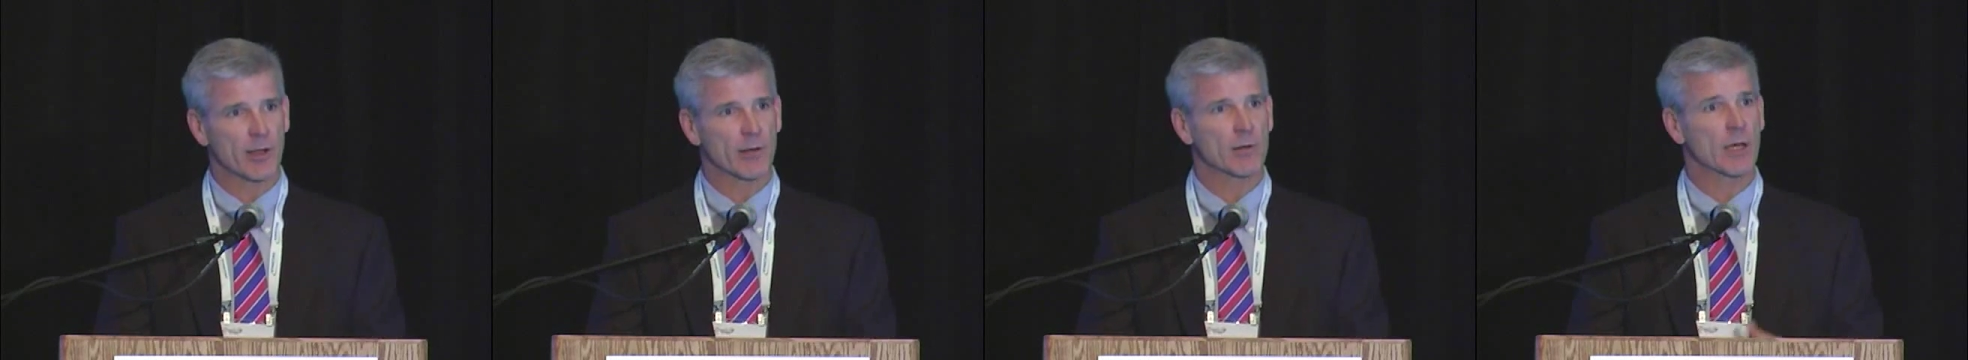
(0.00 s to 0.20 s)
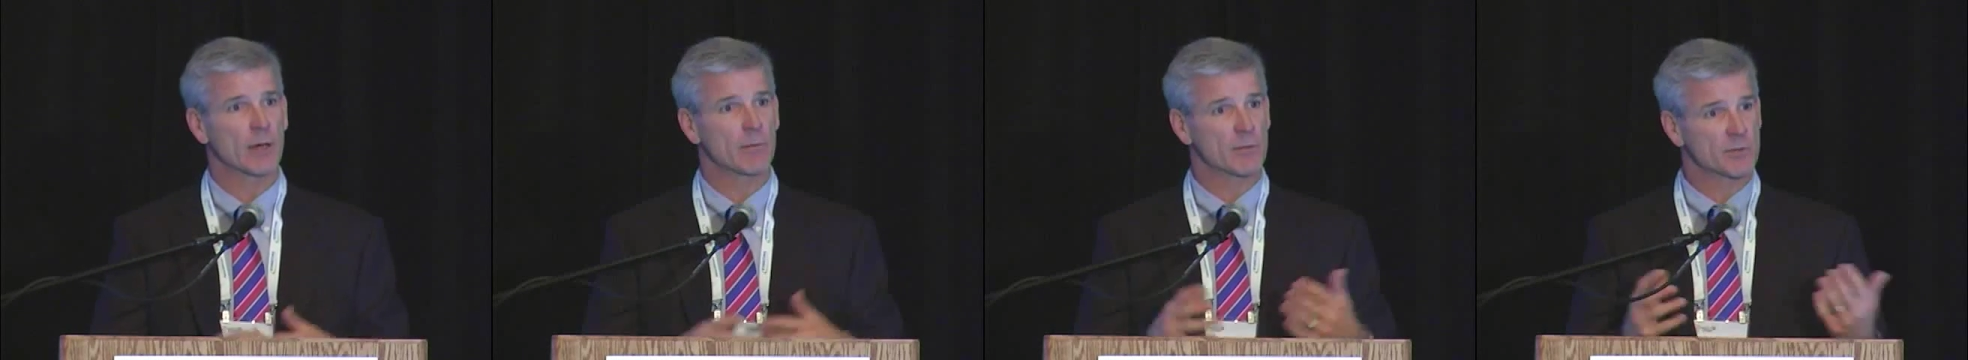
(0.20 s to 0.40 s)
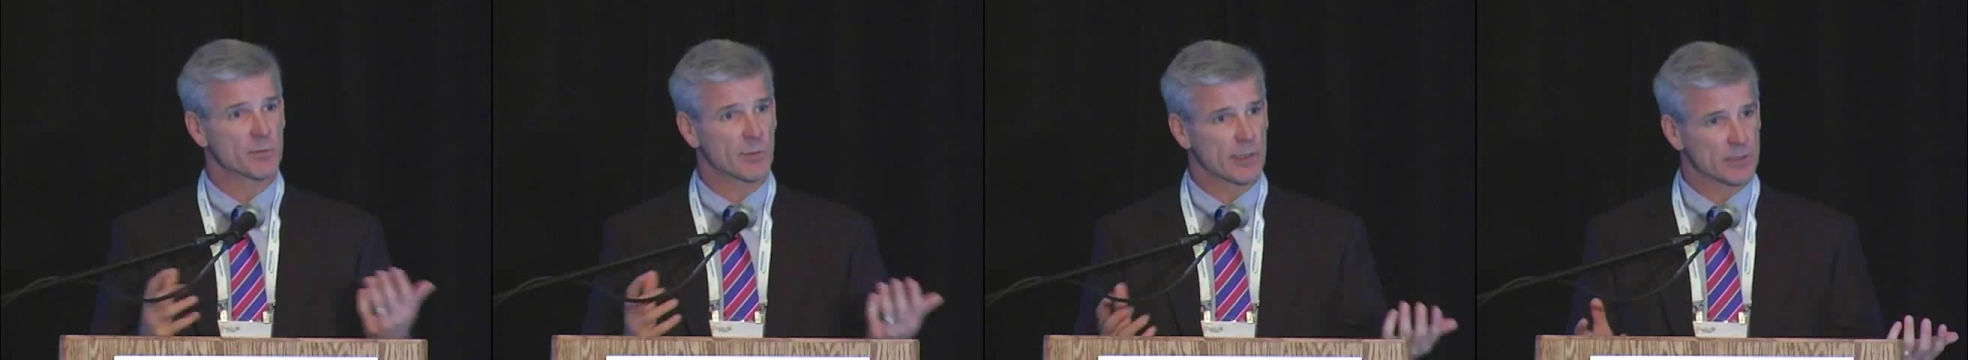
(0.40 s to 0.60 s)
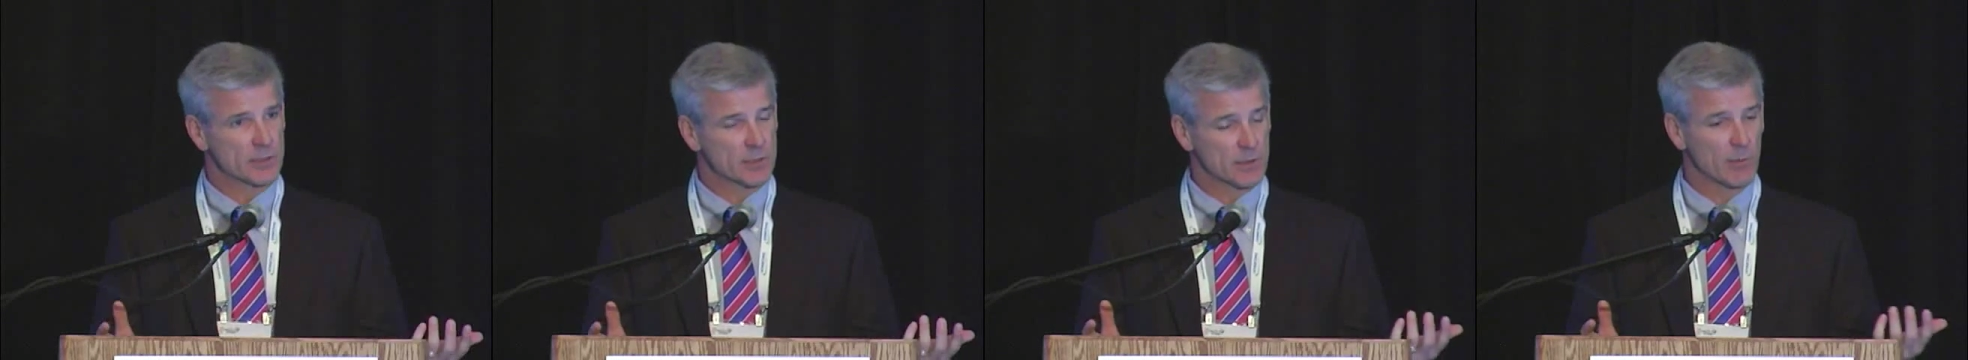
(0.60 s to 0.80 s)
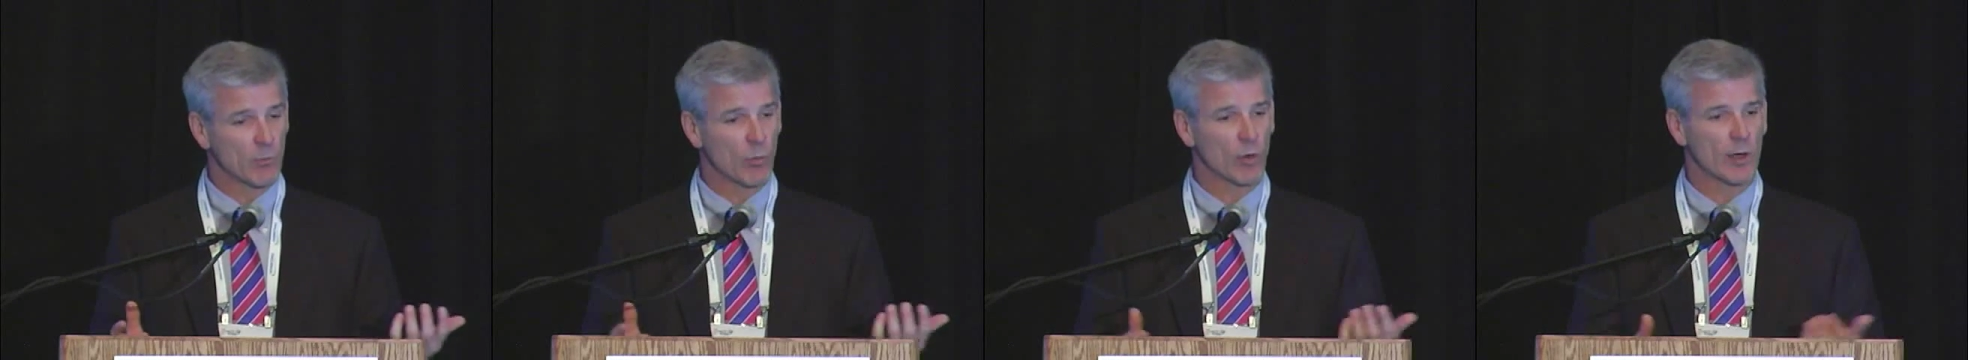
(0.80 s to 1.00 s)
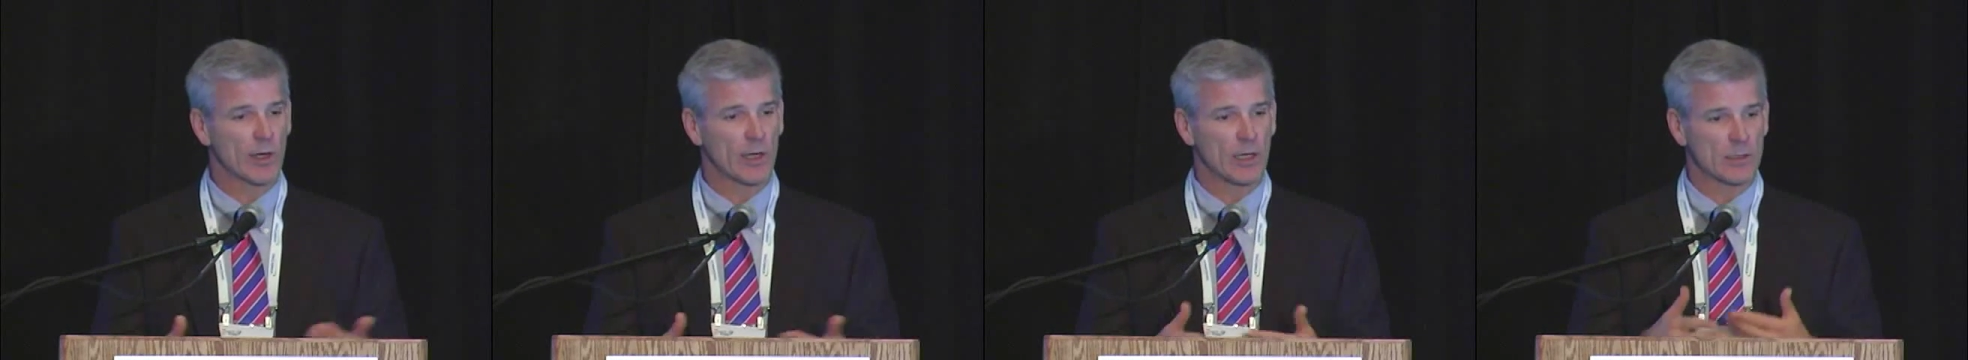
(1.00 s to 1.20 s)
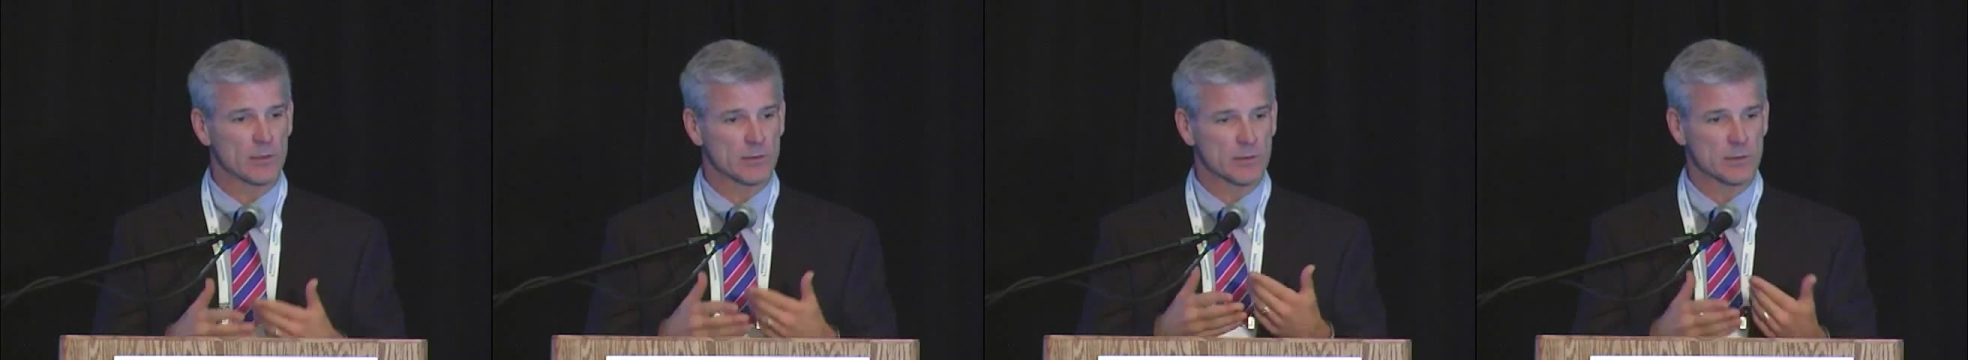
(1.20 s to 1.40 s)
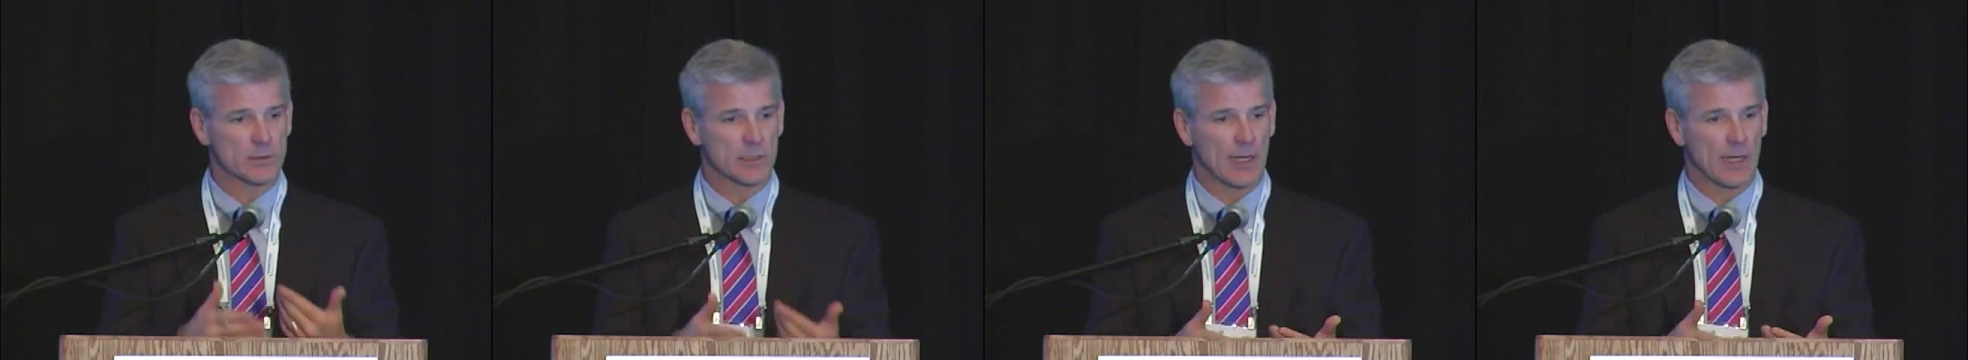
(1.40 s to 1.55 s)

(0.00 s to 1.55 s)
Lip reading: income to spend somewhere else